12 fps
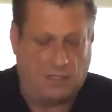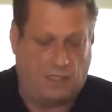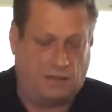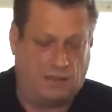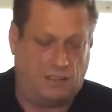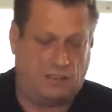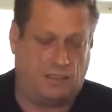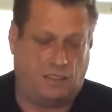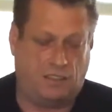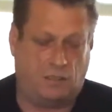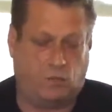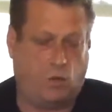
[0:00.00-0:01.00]
that this
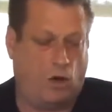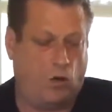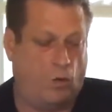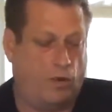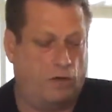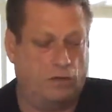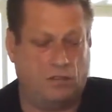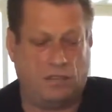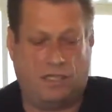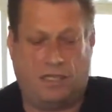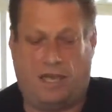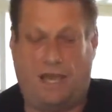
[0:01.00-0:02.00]
is what we are
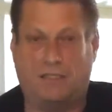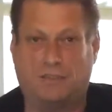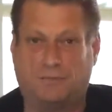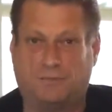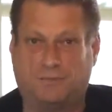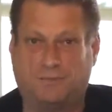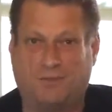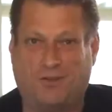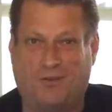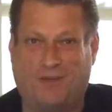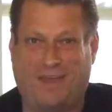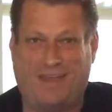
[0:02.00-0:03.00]
looking at,
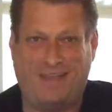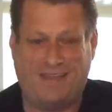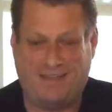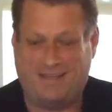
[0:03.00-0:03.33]
okay?